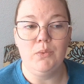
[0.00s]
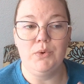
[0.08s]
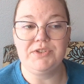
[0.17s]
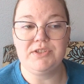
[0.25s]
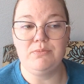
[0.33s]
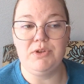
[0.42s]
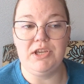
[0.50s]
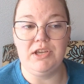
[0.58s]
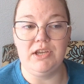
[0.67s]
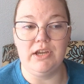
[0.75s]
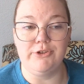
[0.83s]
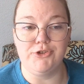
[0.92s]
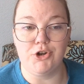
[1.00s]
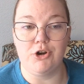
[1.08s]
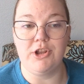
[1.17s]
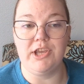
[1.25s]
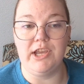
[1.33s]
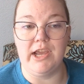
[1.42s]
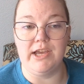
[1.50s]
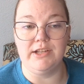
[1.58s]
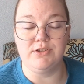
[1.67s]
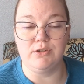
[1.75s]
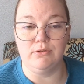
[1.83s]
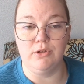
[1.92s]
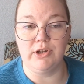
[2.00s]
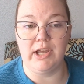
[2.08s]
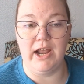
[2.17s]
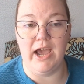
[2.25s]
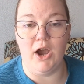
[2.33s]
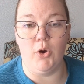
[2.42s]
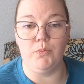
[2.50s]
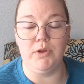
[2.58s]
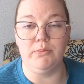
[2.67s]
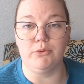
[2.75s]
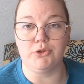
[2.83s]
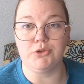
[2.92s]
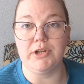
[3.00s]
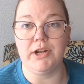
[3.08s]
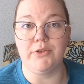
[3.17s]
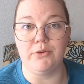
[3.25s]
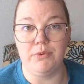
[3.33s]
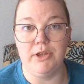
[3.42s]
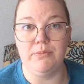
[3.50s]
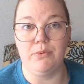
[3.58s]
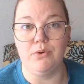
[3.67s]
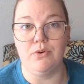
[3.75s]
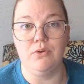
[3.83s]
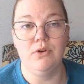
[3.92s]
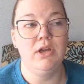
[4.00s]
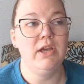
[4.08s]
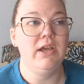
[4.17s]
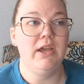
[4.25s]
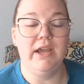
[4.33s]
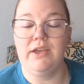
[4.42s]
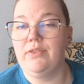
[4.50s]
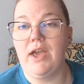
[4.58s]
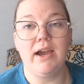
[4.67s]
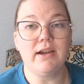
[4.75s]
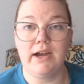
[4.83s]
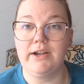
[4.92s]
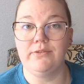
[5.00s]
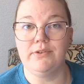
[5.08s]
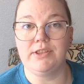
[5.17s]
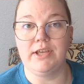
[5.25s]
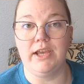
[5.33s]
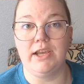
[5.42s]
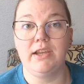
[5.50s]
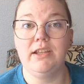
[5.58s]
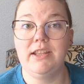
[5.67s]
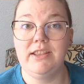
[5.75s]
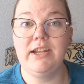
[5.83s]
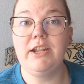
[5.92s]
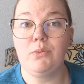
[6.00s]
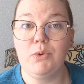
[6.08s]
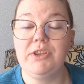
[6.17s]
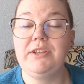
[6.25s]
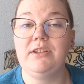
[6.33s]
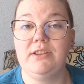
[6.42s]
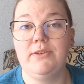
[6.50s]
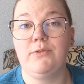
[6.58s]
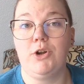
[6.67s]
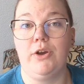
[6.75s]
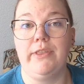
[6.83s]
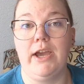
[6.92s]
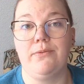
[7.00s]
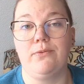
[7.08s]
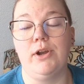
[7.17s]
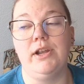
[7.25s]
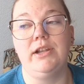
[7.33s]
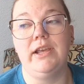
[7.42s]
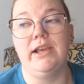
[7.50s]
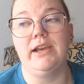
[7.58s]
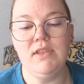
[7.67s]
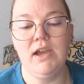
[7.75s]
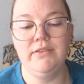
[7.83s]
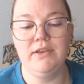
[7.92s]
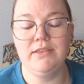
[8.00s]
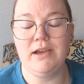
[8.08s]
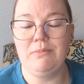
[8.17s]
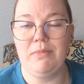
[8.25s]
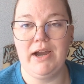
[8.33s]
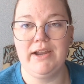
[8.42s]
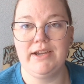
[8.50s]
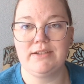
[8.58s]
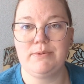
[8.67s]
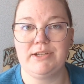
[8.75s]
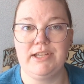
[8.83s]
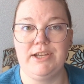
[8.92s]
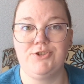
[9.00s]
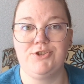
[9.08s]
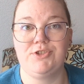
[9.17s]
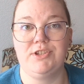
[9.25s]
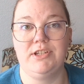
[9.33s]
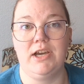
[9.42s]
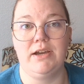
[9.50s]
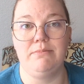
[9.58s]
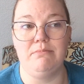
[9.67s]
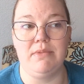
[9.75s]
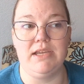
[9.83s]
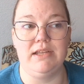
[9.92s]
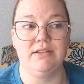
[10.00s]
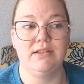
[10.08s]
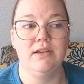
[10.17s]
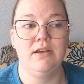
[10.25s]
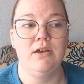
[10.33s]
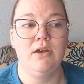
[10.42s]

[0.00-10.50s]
was to be a journey and to look at how people treat other people and that kind of a thing, and then it really delivered on that front. And I think that my expectations did not meet